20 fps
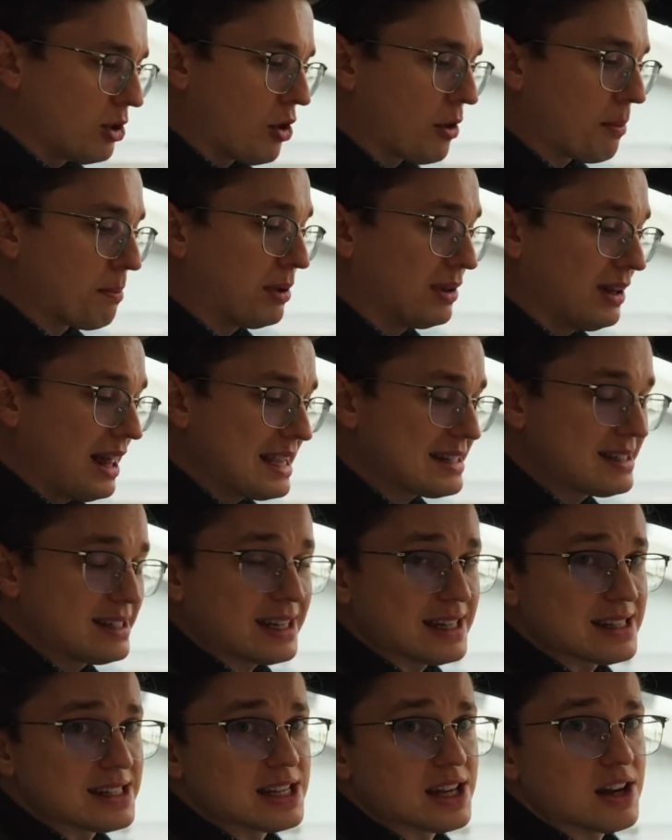are
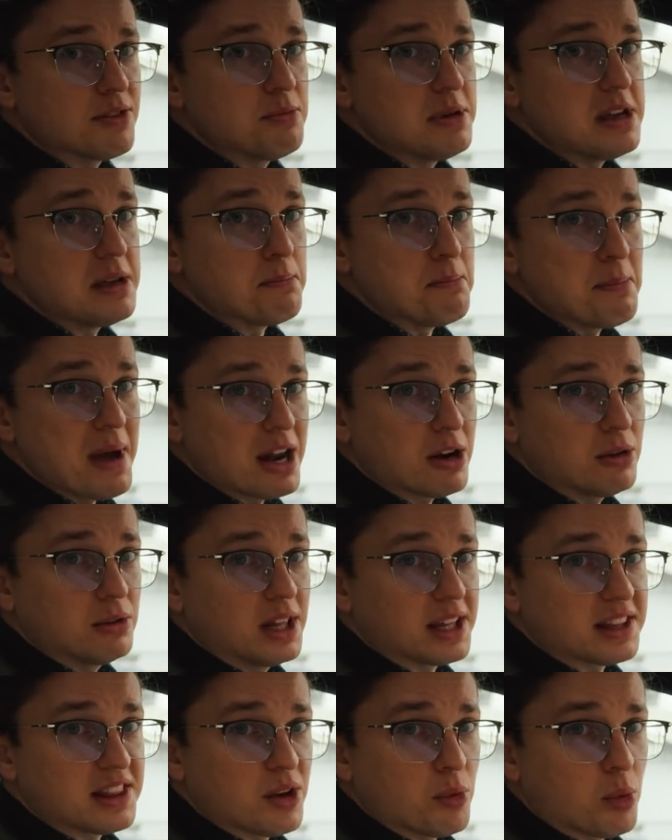plastic instead of being metal
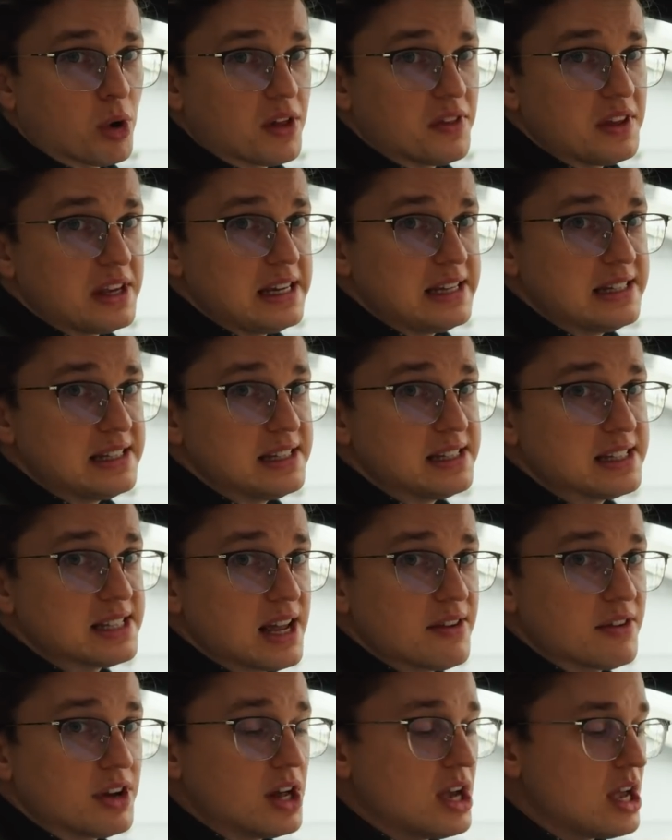like they were on the
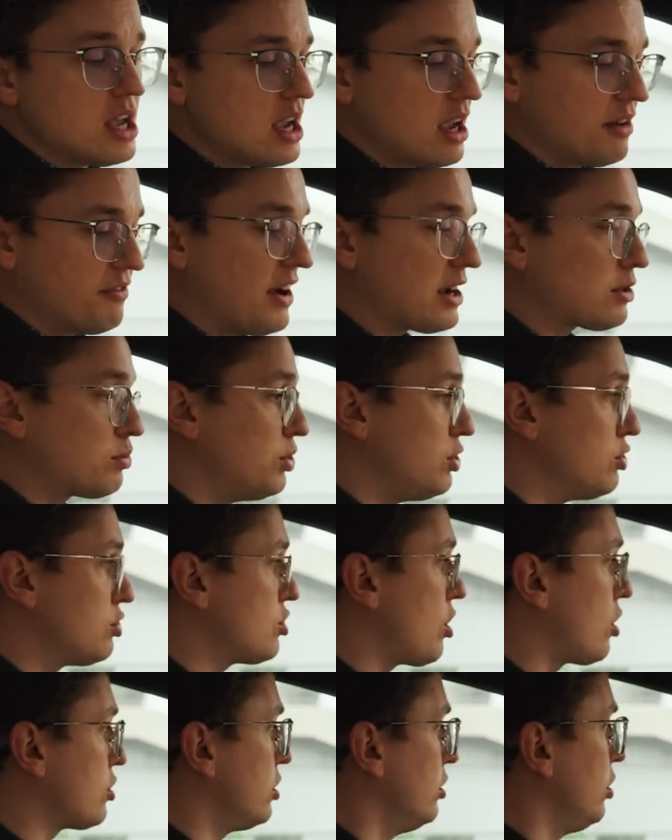ET7. In fact, when you
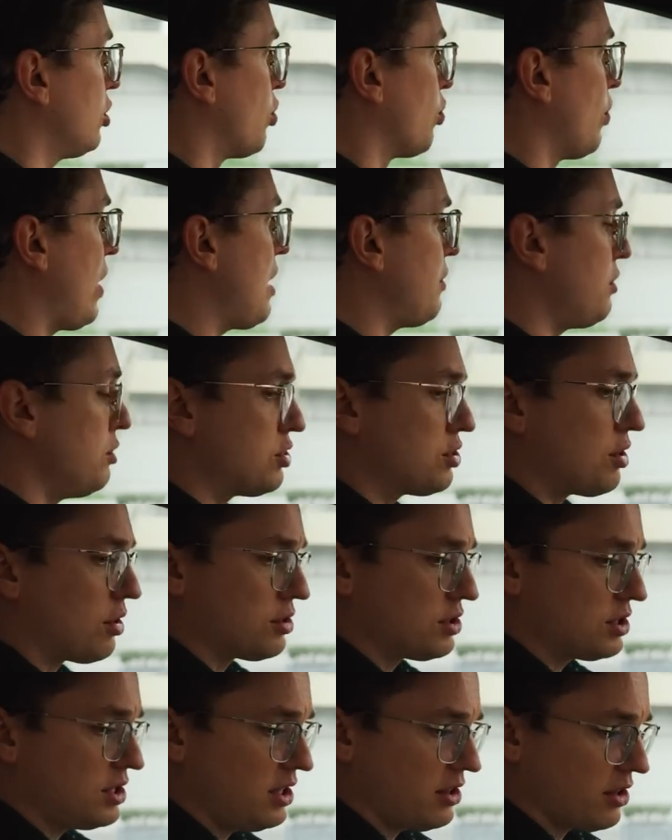start to look around, you
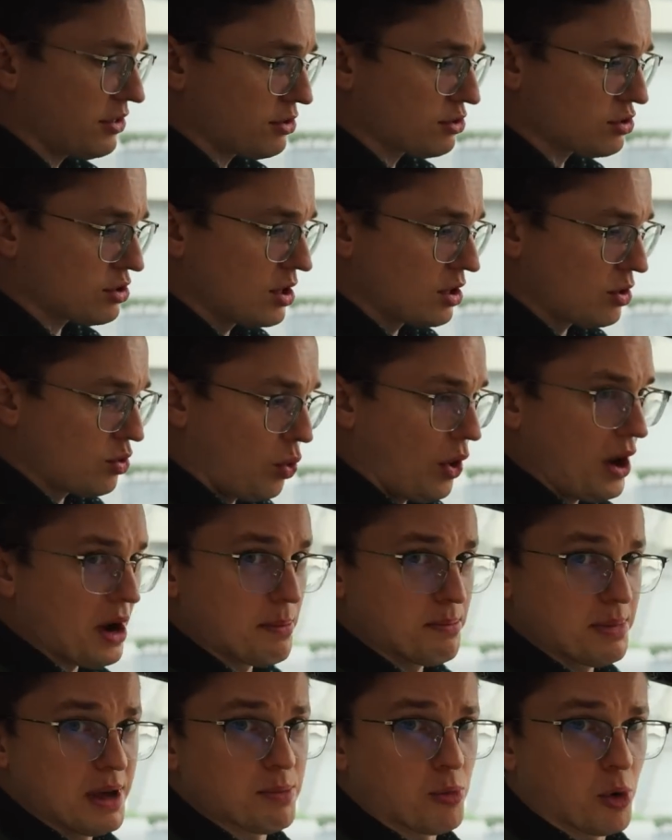start to see that there's quite
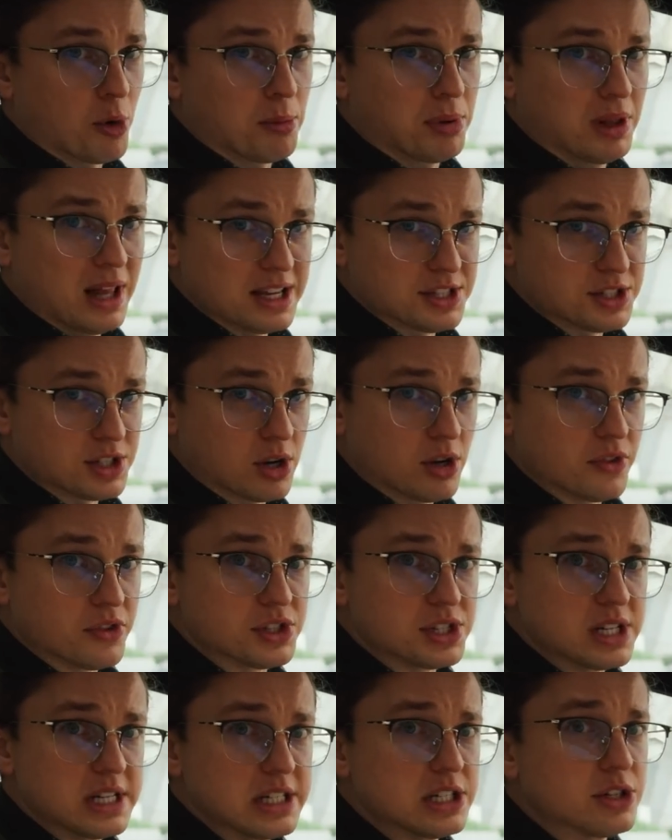a bit more plastic on
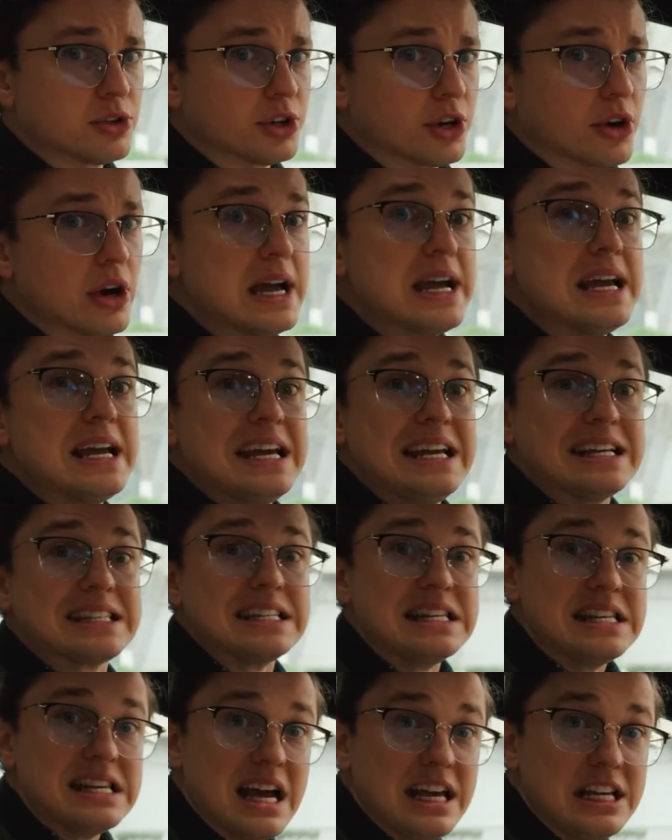this interior.
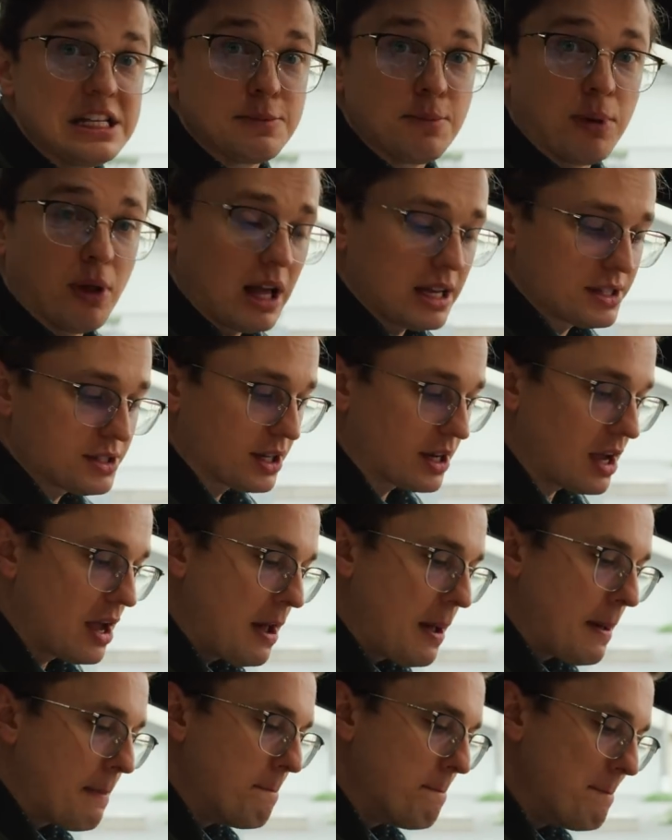It's nice plastic,
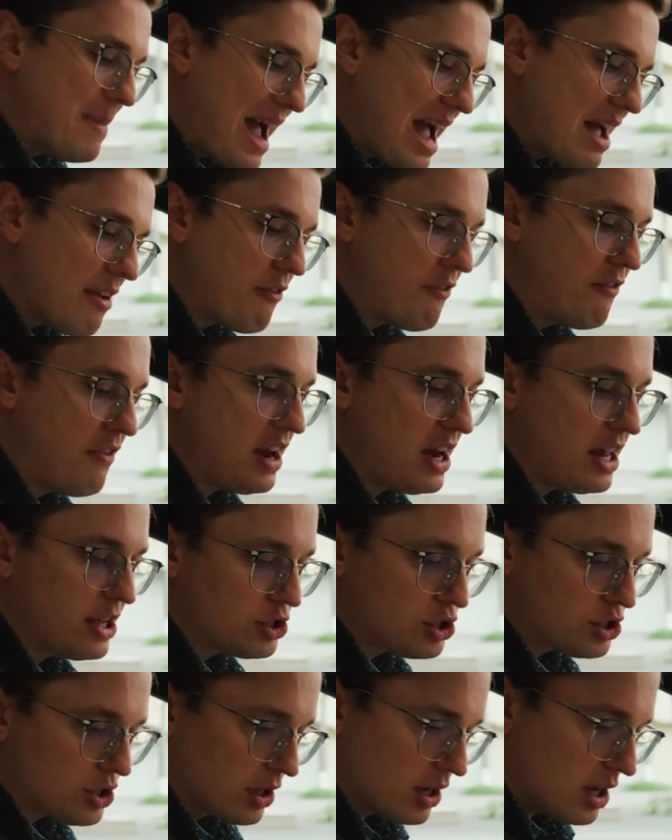matte
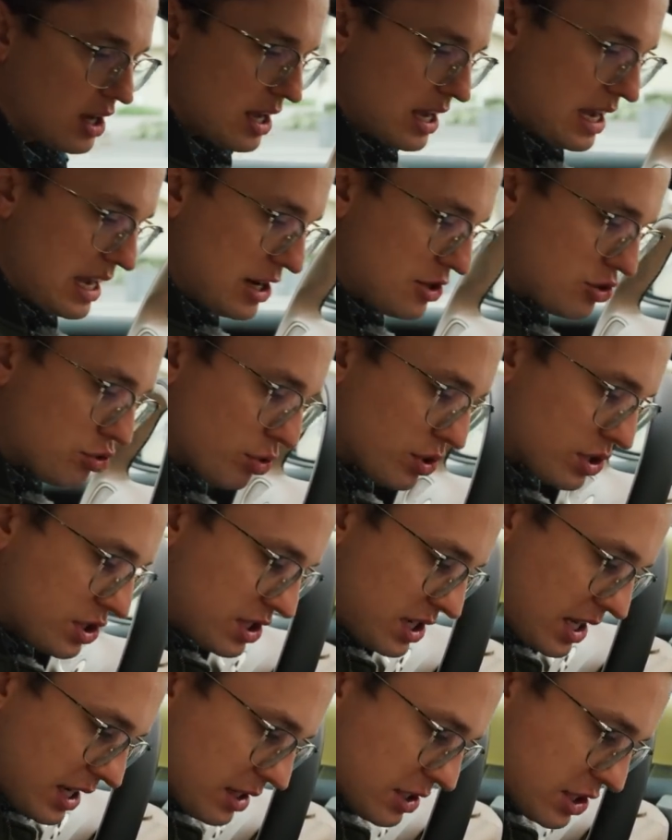finished,
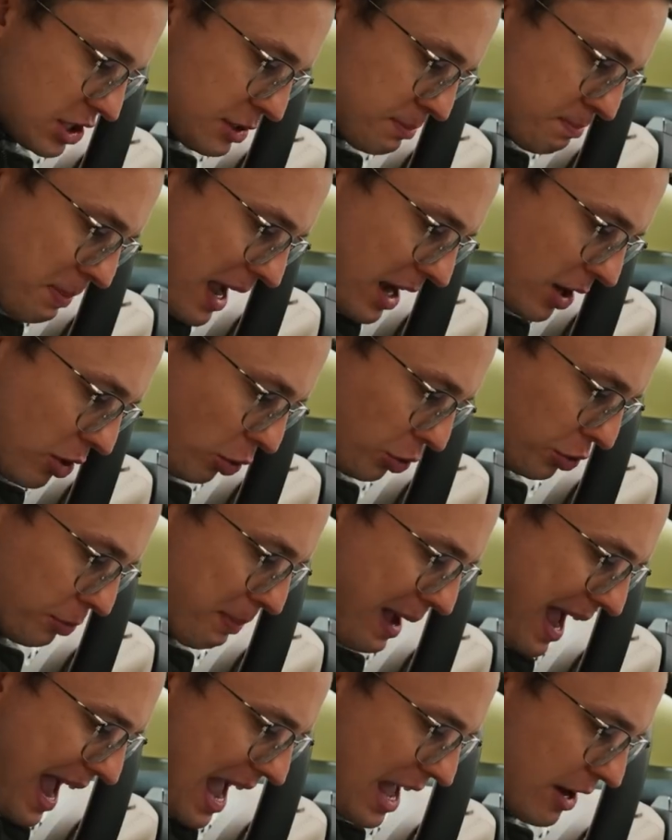interesting speckled
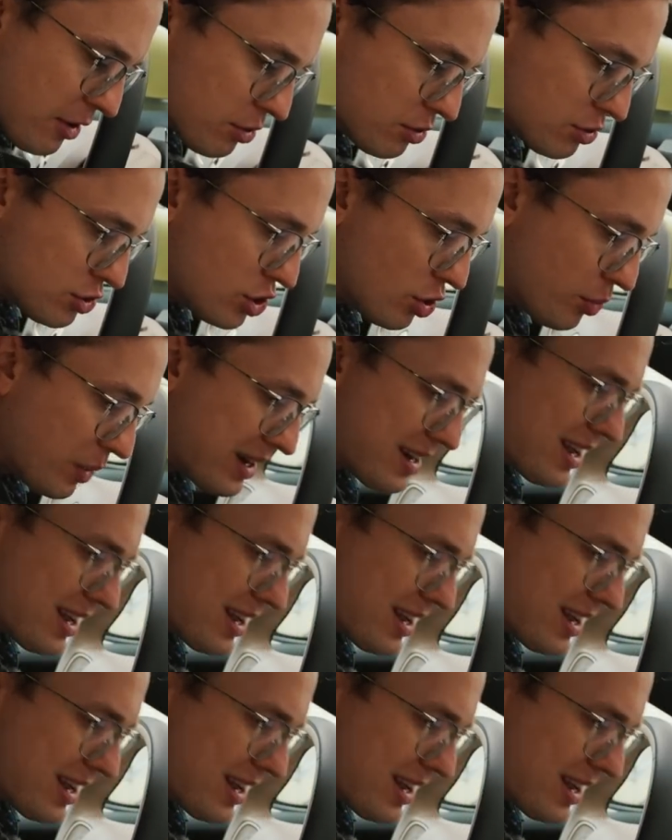pattern to it,